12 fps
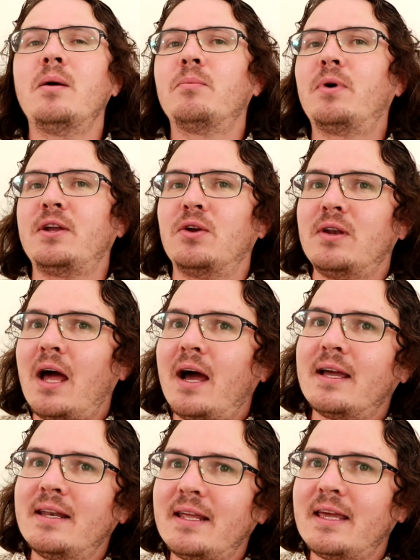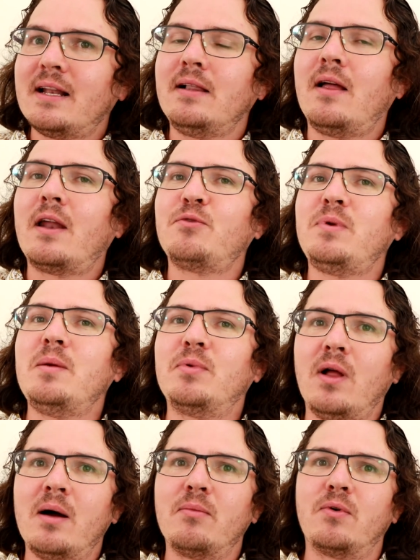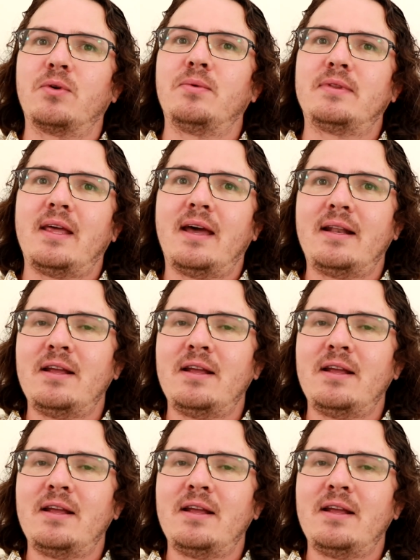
but you're not going to get a lot of people on board with that.